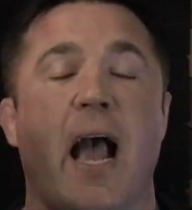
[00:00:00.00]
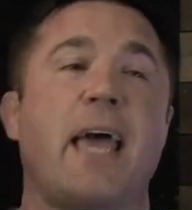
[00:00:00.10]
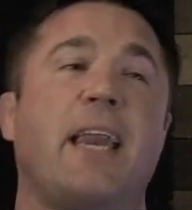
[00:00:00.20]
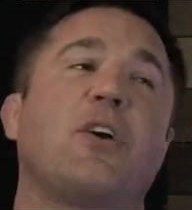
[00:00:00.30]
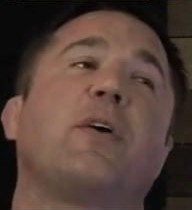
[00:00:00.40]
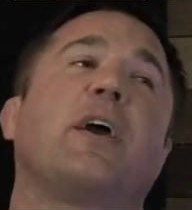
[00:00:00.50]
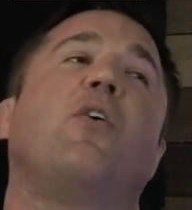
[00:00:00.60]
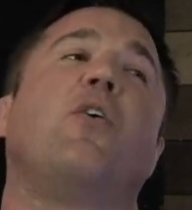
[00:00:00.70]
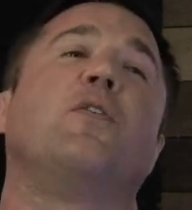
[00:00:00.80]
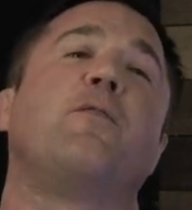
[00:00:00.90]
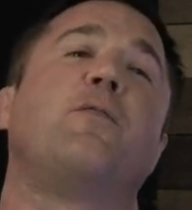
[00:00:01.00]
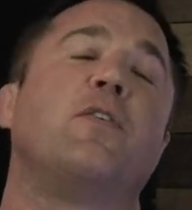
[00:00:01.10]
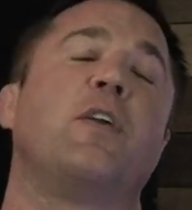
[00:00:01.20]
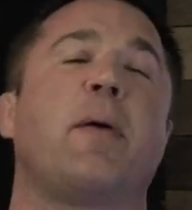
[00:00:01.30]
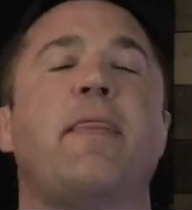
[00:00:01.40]
I had to go get a whole new
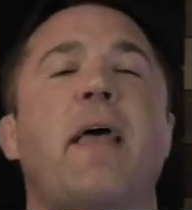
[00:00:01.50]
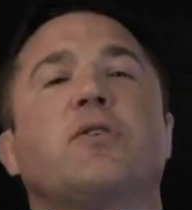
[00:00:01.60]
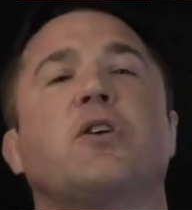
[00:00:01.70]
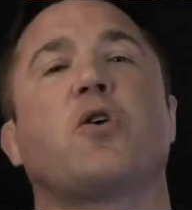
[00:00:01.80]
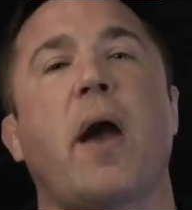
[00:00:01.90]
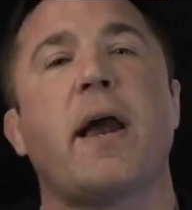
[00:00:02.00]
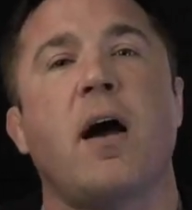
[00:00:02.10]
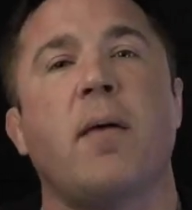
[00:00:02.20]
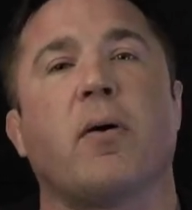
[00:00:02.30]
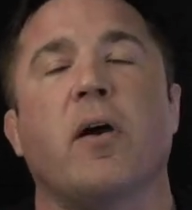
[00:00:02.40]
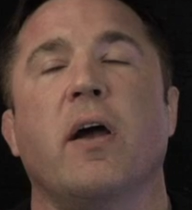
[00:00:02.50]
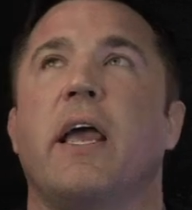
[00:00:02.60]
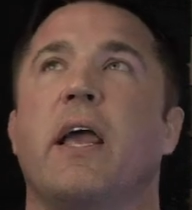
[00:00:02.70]
phone number. And that was a great number.